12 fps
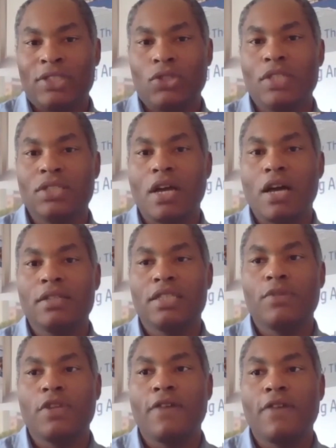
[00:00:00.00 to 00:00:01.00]
So this
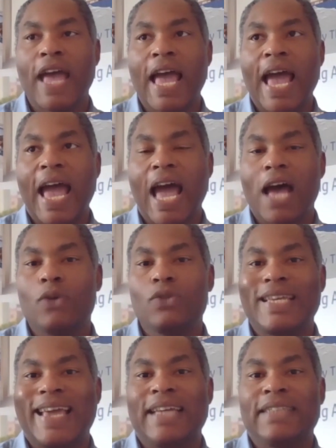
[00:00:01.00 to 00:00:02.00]
concept of
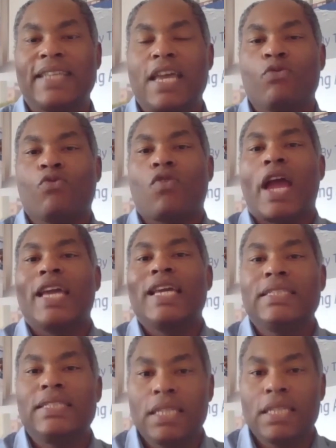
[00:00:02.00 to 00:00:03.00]
housing as a right,